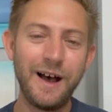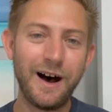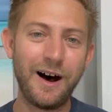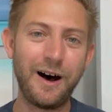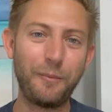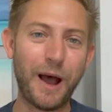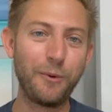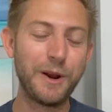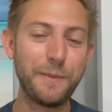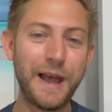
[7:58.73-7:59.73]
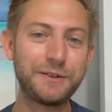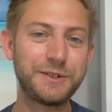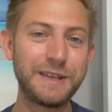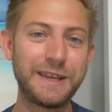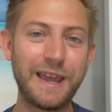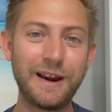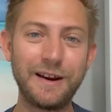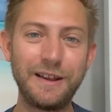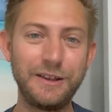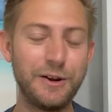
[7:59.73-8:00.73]
I would imagine they
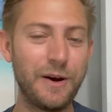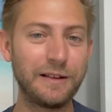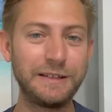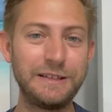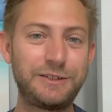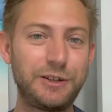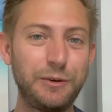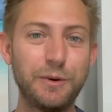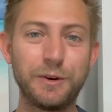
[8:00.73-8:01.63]
carry, at least 2 or